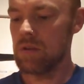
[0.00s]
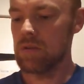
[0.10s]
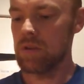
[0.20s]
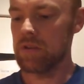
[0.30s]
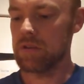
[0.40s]

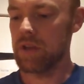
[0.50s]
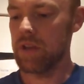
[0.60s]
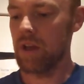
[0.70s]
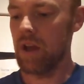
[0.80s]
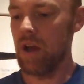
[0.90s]
So as I
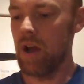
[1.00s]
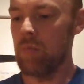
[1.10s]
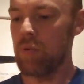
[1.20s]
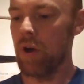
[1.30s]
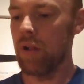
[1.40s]
said, I'll
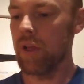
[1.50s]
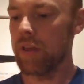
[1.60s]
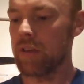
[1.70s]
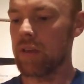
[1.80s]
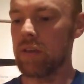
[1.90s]
put a
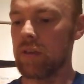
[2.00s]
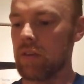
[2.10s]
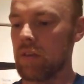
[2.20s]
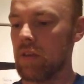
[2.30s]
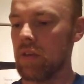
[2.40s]
link
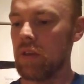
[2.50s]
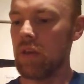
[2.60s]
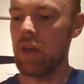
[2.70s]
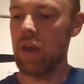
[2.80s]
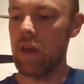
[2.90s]

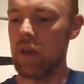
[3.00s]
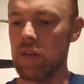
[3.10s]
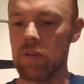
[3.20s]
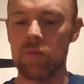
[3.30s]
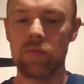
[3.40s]

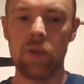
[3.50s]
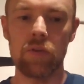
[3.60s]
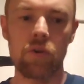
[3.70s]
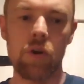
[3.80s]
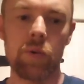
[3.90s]
down
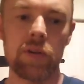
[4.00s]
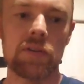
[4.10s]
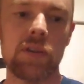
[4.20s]
the comments